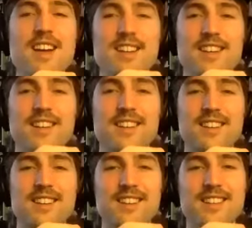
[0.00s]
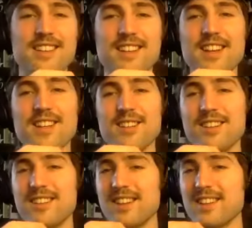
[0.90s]
yeah. They're
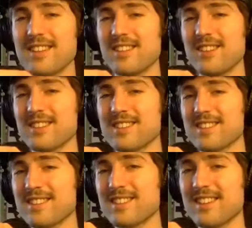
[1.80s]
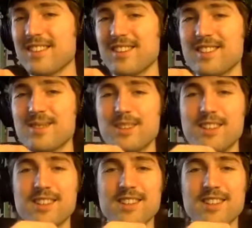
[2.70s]
cute. They're good dogs. They're very sweet.